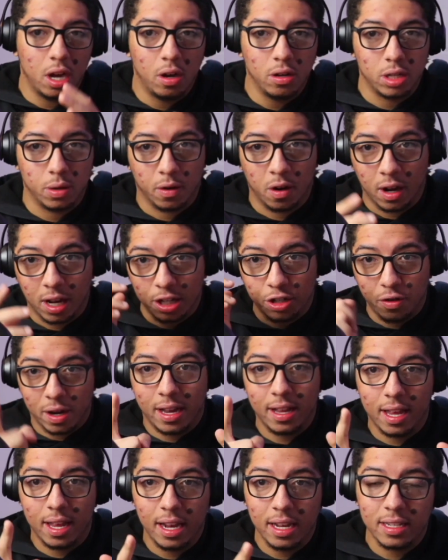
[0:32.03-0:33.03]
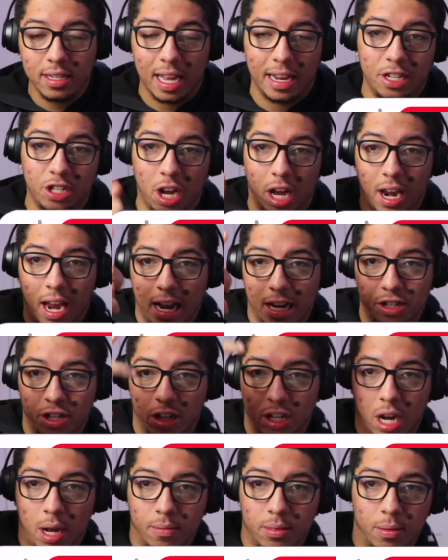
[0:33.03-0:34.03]
So we're going to get straight into this. I need y'all to like, share,
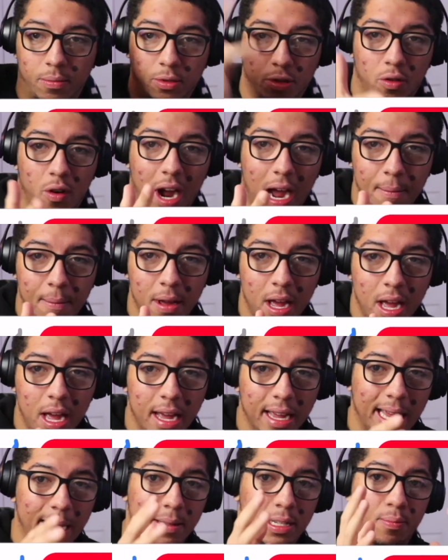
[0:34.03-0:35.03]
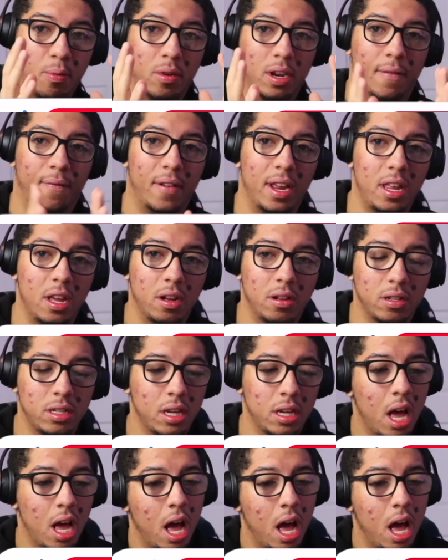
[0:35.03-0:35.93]
comment, subscribe. Keep supporting the videos.